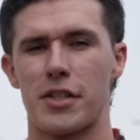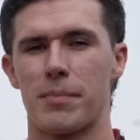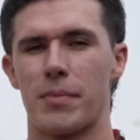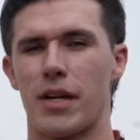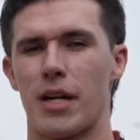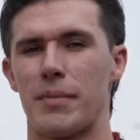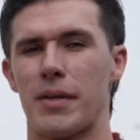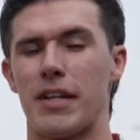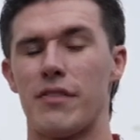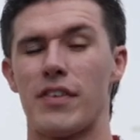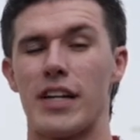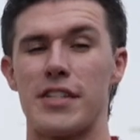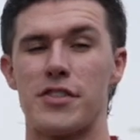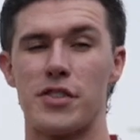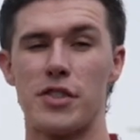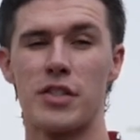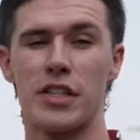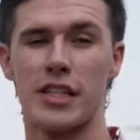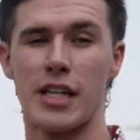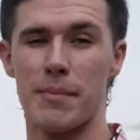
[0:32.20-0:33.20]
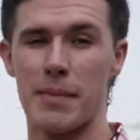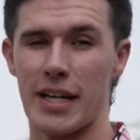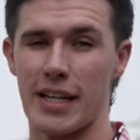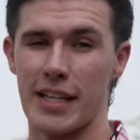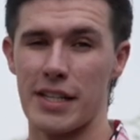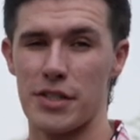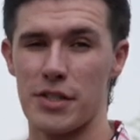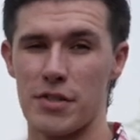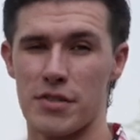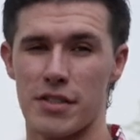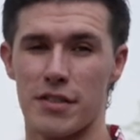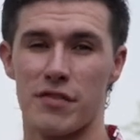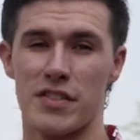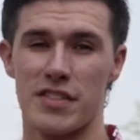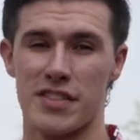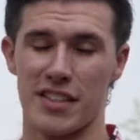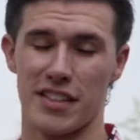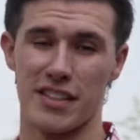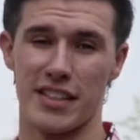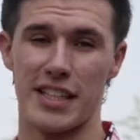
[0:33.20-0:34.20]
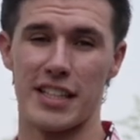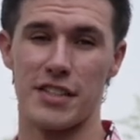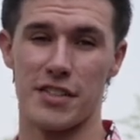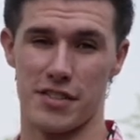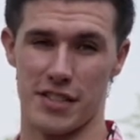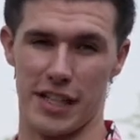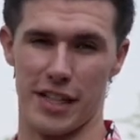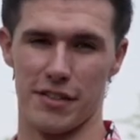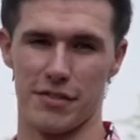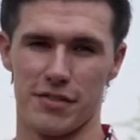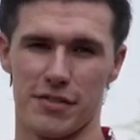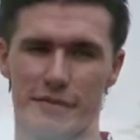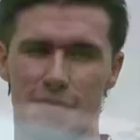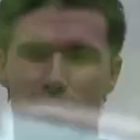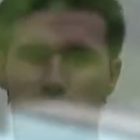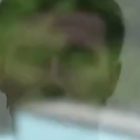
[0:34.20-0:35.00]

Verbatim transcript: Department invites you to come out and use the facility yourself.